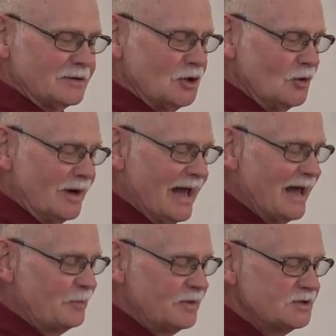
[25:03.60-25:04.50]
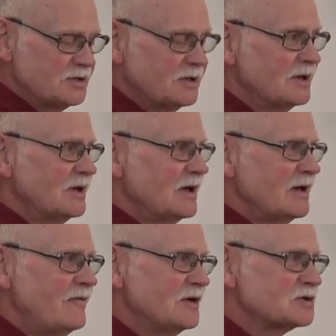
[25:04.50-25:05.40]
You know what happens?
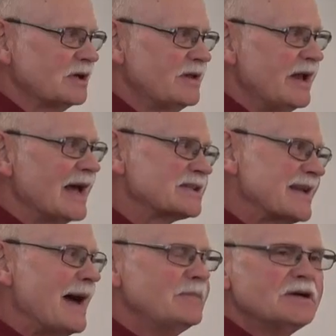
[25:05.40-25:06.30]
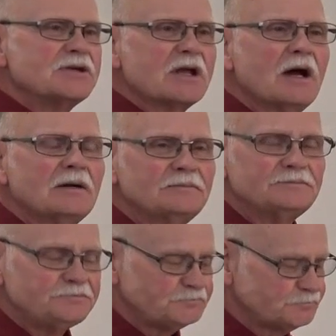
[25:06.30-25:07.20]
Eventually the next time doesn't come.
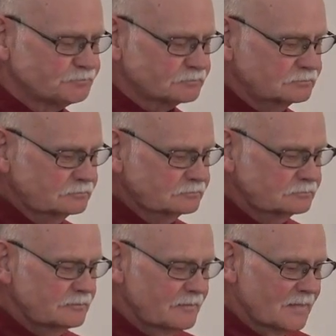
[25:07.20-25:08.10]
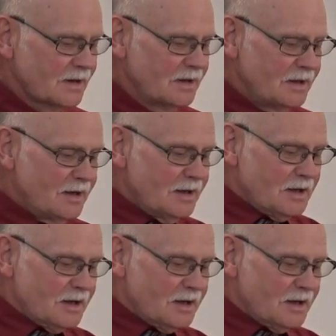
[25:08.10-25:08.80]
That's right.